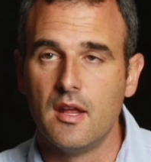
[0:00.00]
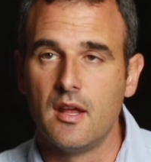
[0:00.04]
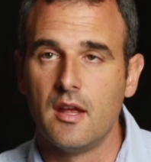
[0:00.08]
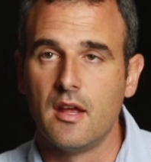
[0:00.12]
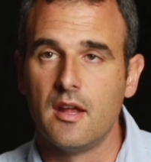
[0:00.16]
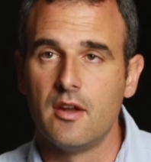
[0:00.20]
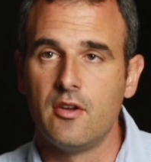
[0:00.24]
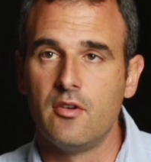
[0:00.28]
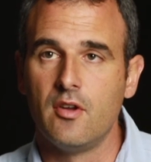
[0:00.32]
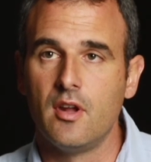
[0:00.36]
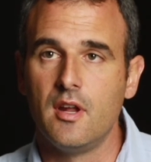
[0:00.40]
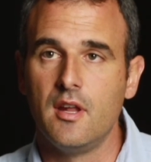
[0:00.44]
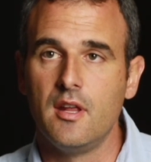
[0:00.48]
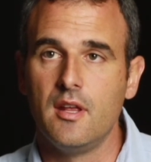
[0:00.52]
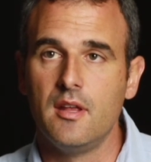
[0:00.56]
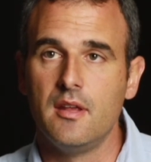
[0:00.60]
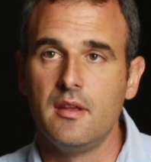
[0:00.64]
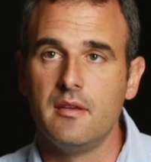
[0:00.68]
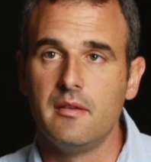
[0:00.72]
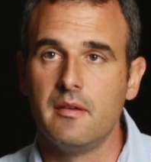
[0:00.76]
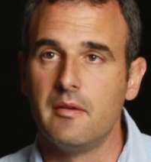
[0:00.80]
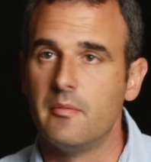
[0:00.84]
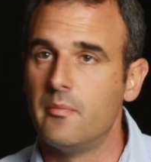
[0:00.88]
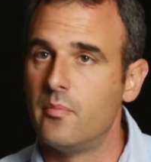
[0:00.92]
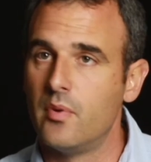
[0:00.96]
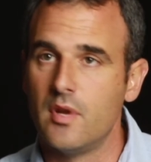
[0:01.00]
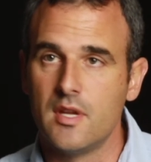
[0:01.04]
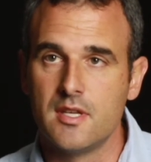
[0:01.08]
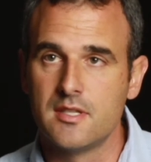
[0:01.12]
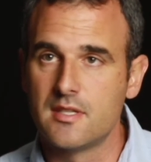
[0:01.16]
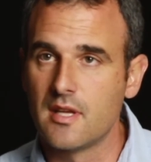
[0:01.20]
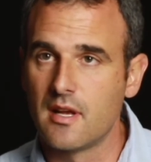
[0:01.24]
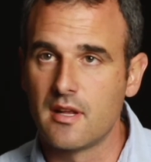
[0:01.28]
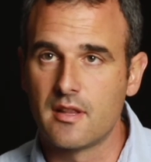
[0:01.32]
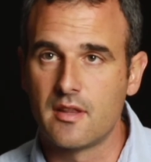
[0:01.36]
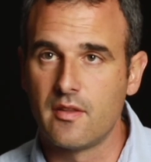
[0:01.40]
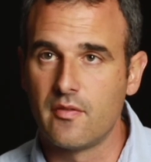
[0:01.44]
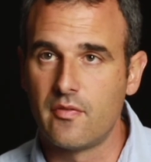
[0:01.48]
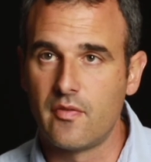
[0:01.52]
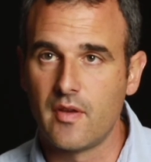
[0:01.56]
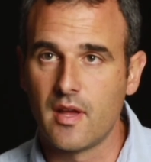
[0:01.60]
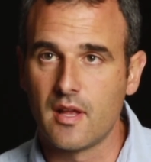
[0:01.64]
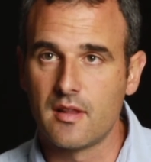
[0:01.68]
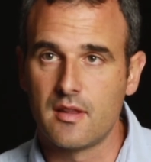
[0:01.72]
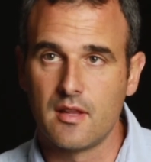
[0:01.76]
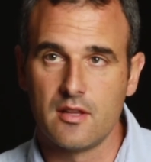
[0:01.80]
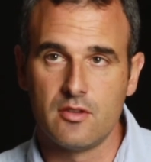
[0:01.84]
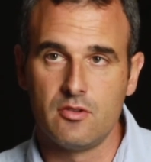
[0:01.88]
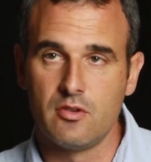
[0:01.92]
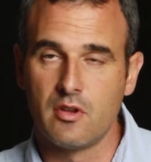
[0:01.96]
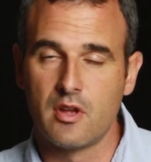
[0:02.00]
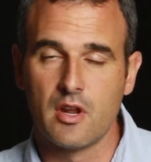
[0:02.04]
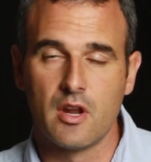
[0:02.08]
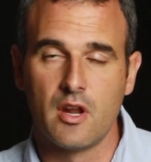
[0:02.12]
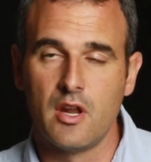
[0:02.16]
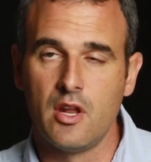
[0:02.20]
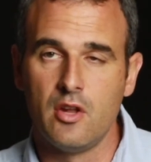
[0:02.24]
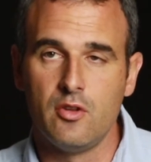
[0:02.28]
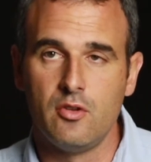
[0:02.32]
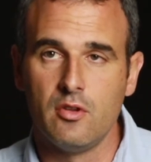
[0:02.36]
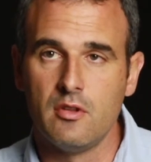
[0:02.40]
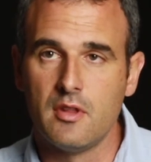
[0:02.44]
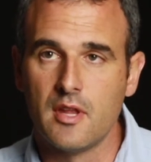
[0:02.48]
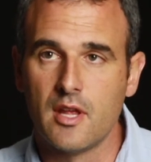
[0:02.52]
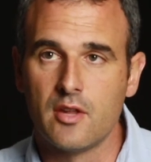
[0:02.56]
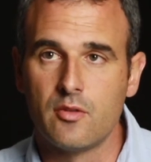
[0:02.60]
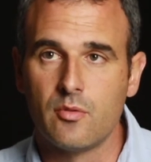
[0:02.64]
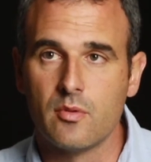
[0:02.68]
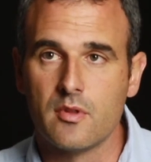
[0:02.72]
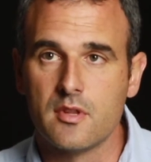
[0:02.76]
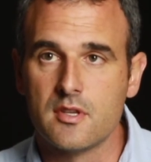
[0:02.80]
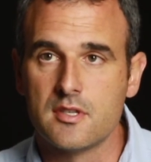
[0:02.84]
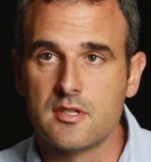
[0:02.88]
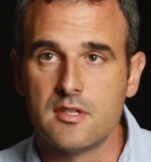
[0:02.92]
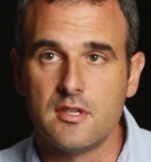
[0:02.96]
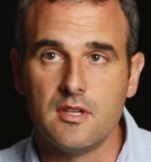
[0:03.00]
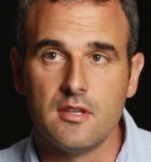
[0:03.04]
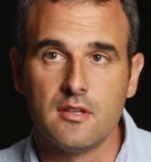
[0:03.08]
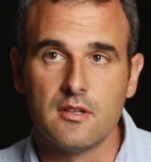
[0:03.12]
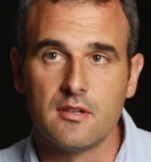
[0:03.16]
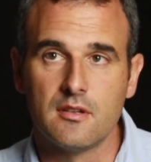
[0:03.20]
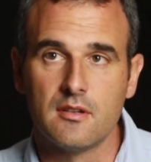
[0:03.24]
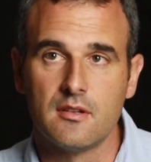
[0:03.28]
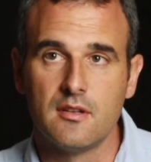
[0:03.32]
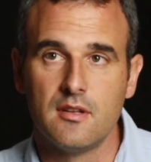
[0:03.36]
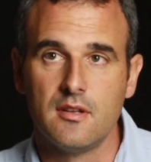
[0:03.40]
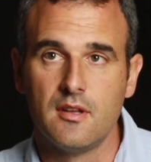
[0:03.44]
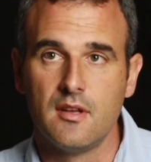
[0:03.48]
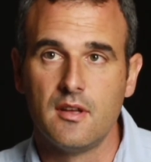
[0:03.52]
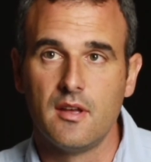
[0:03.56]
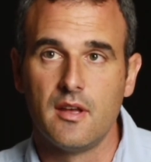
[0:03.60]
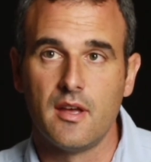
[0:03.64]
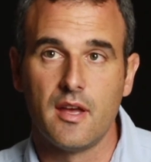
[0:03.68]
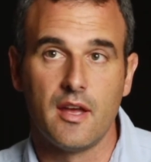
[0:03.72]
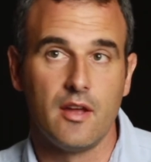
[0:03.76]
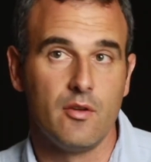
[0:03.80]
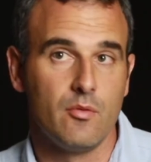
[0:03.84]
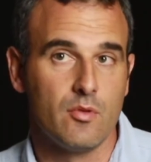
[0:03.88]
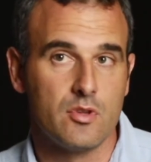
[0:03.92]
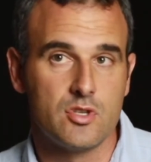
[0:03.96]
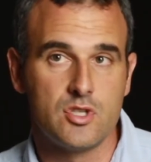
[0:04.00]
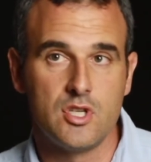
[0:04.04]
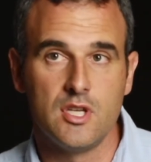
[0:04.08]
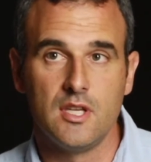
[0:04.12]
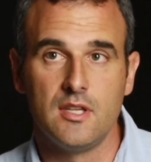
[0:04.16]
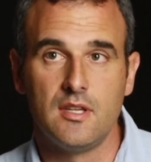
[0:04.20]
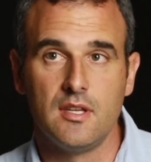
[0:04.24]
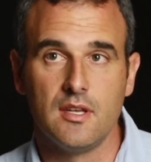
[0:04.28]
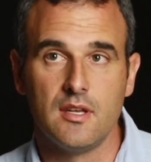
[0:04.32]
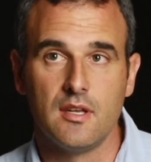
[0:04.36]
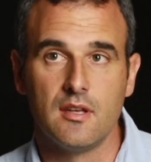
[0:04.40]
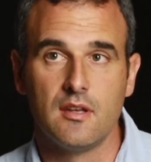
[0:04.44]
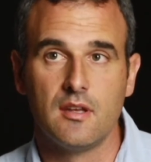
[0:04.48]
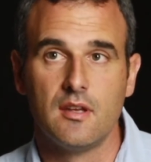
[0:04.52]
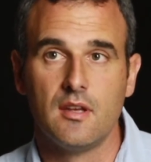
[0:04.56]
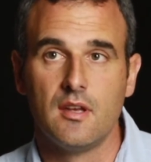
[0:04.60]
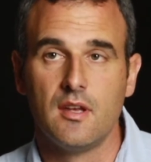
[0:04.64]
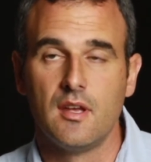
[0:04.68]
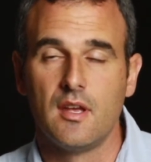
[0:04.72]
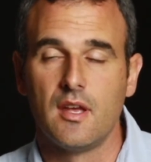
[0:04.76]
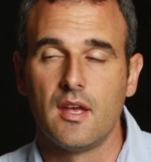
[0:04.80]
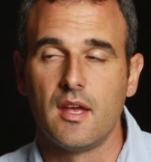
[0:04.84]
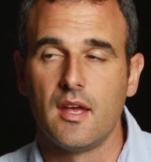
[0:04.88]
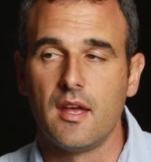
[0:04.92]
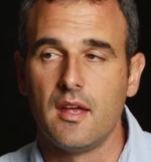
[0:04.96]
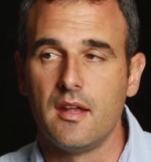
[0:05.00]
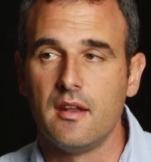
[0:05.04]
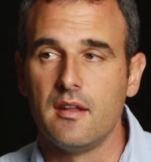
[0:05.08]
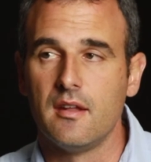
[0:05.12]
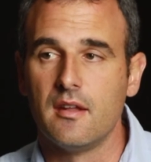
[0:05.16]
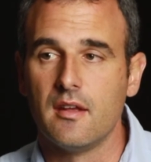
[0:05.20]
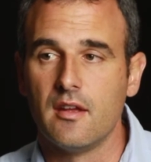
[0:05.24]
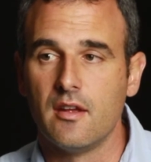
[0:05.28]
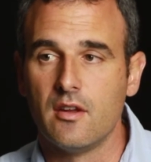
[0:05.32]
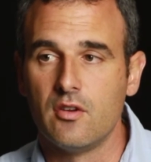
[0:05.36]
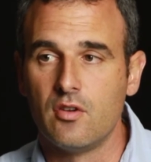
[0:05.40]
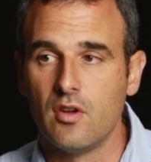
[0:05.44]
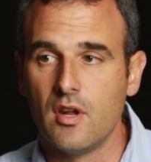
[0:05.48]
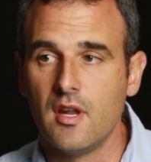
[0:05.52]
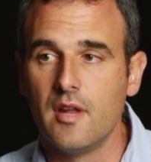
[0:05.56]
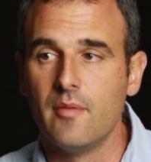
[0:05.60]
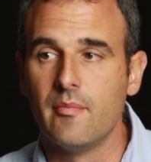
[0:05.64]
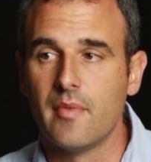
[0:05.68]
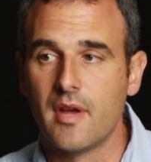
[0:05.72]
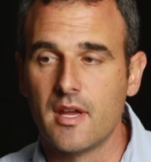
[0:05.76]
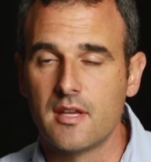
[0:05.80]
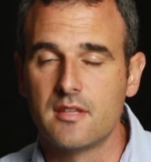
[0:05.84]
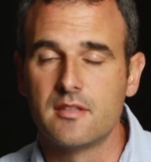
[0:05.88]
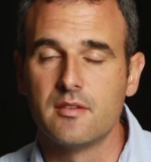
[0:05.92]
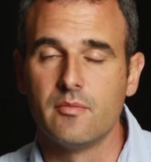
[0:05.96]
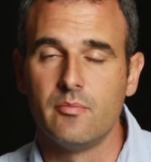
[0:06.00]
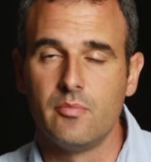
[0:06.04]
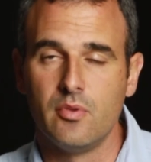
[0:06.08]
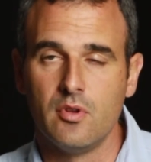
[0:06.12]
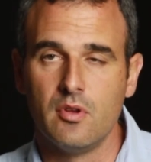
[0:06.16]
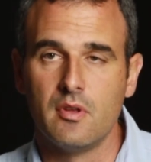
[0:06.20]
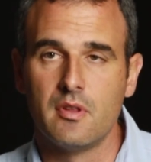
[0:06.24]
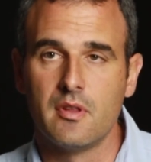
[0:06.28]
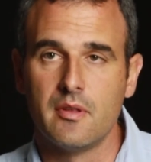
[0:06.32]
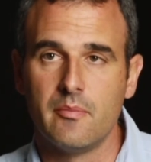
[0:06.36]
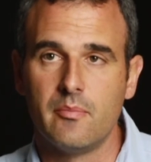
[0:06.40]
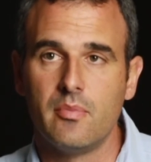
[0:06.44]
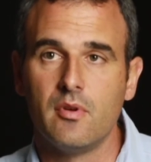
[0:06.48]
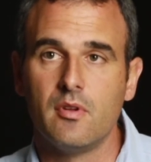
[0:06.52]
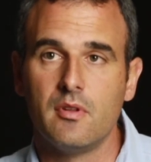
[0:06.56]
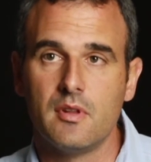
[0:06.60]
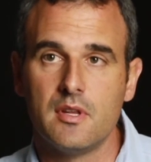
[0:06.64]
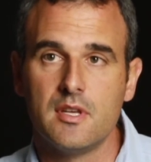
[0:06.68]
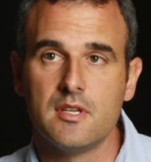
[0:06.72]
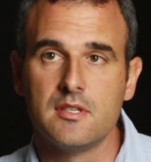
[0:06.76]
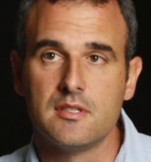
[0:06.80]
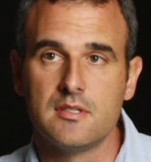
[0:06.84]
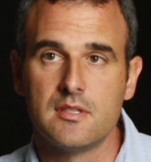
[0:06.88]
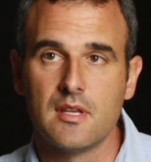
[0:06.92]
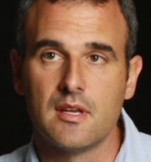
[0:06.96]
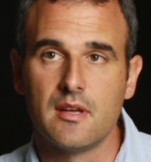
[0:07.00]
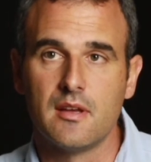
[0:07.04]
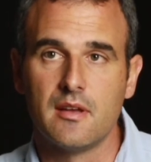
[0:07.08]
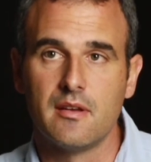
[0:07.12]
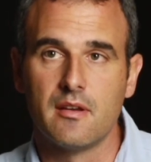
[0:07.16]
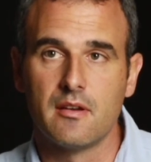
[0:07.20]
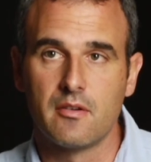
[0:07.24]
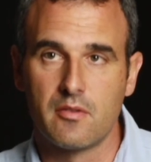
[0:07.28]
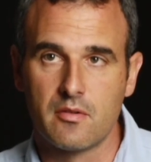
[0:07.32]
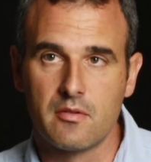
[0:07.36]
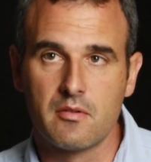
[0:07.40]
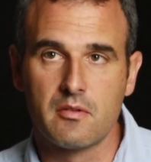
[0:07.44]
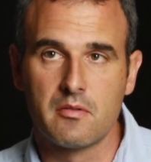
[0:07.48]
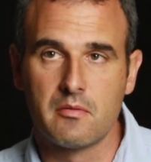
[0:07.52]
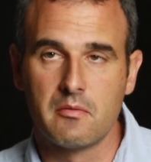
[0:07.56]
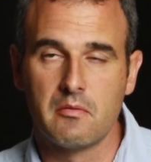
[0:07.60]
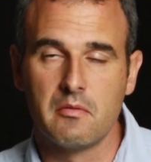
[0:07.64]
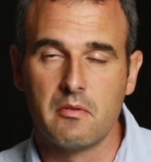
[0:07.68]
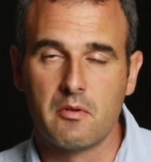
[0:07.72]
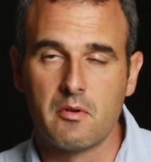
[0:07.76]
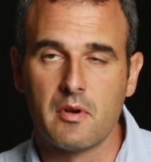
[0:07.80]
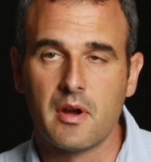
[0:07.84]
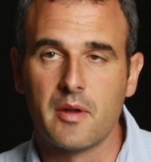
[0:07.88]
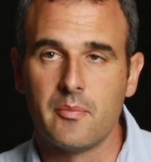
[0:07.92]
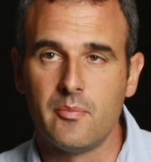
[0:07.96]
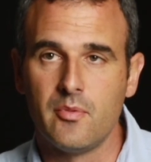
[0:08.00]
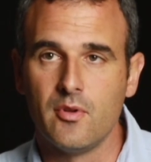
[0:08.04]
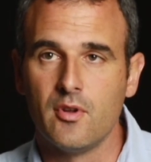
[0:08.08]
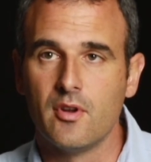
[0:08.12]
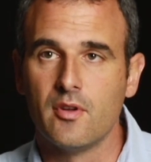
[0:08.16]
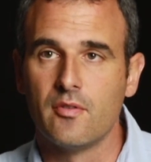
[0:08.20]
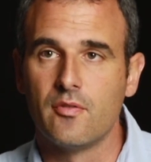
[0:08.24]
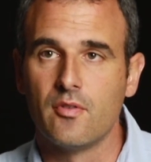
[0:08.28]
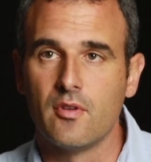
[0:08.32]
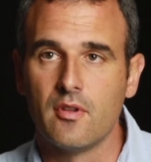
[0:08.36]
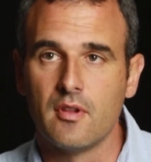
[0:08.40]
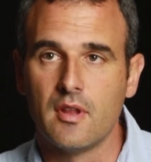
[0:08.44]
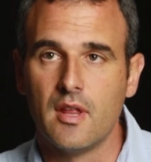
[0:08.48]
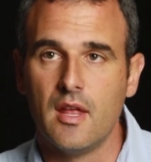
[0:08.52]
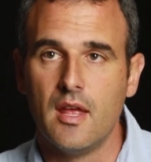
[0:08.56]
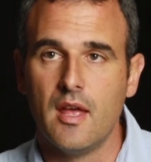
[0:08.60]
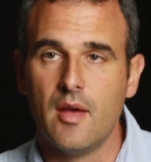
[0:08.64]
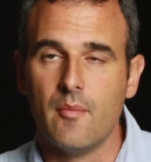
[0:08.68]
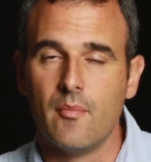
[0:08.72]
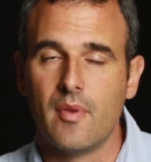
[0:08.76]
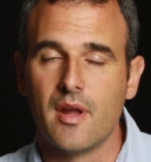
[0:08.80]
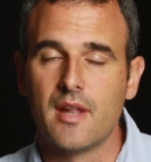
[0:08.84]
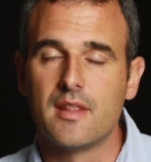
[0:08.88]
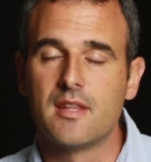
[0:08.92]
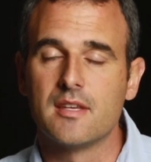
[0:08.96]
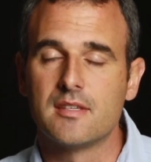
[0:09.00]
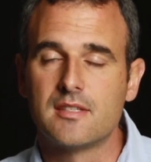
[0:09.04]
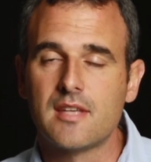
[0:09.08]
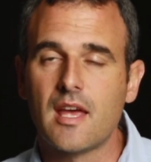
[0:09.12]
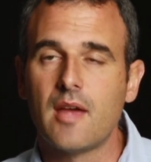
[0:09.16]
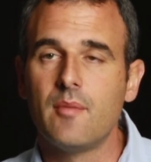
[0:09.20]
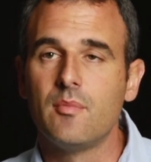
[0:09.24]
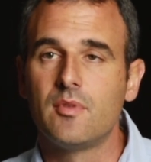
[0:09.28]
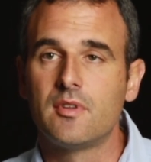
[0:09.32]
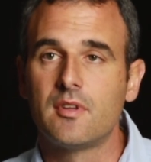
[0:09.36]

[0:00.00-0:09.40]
it really brings out the fact that you can only do that with a steel and with sheeting. And it really makes the buildings quite beautiful. But at the same